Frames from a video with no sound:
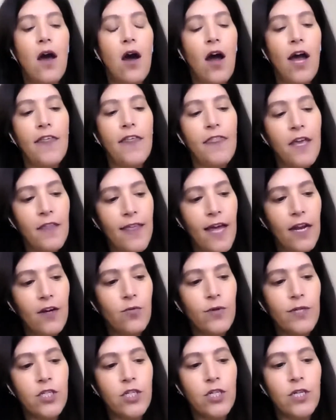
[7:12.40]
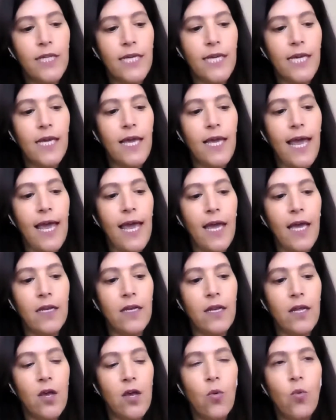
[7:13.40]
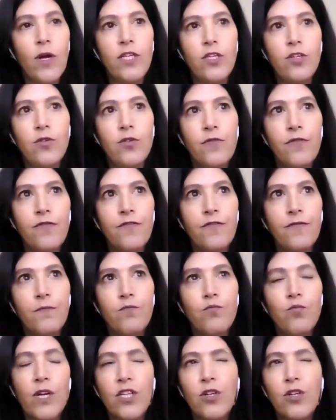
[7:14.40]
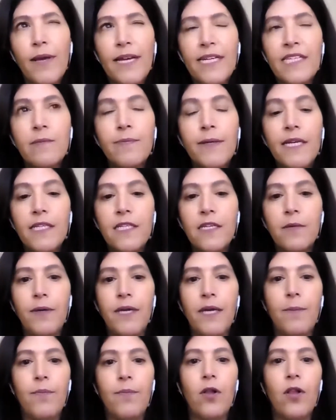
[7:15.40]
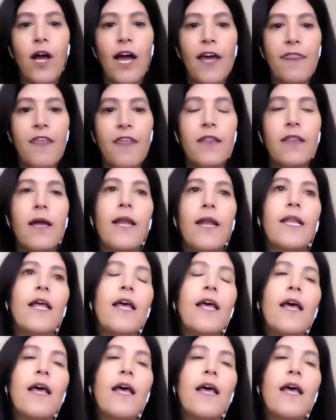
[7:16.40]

I think that originally, and when you may speak to people, I think that